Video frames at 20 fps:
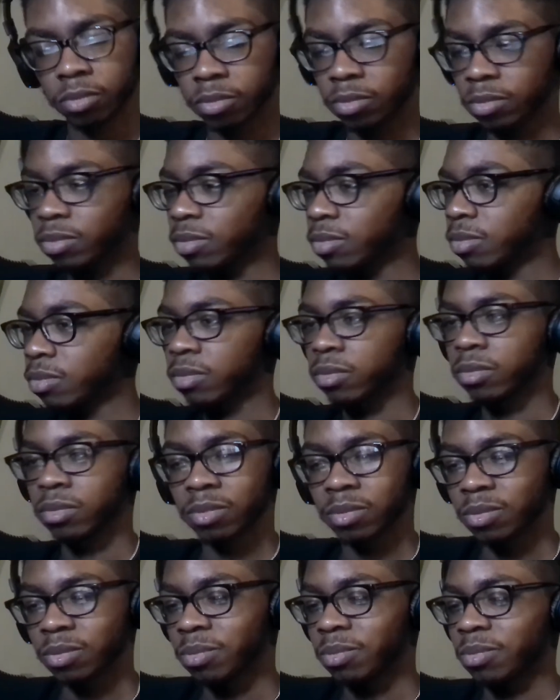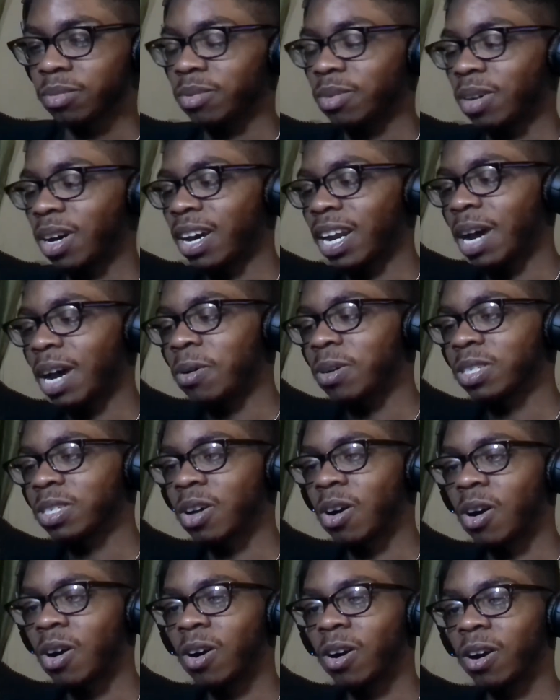I got love for my auntie. Oh, that
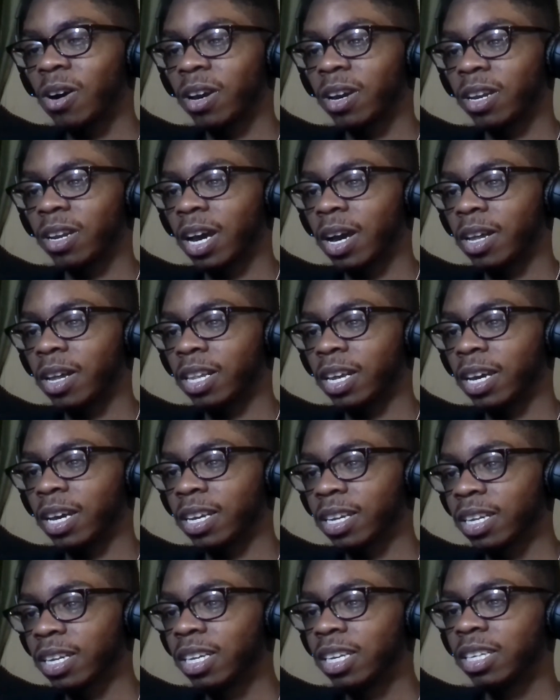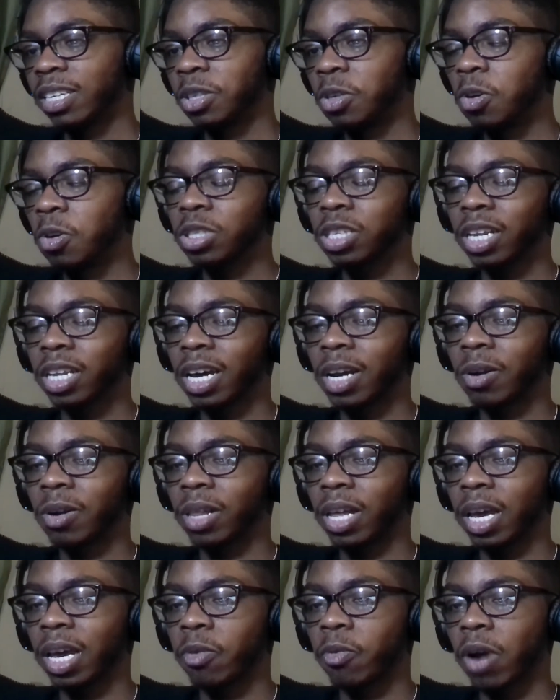was hard, how, like, usually I
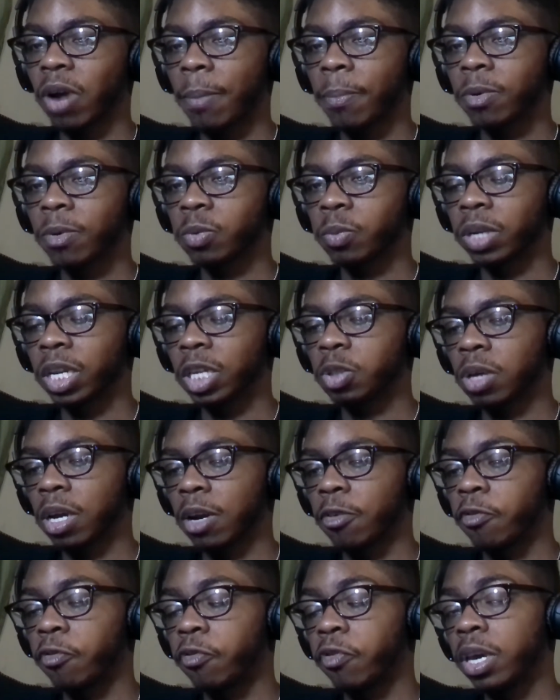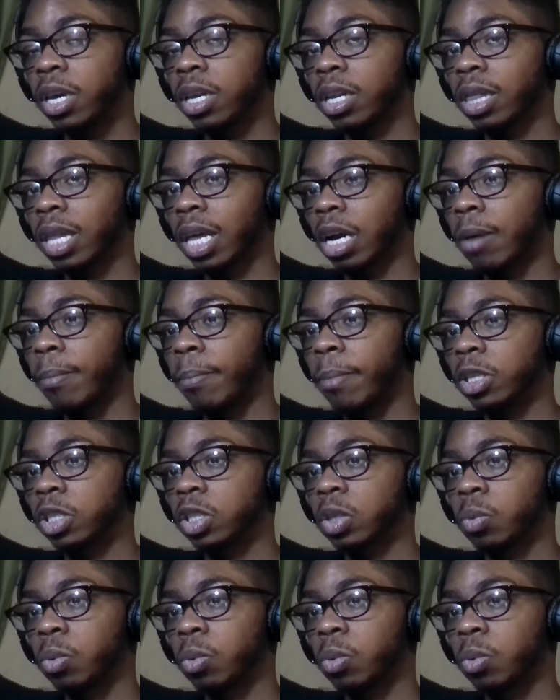don't like rappers when they try to fit, like, a bunch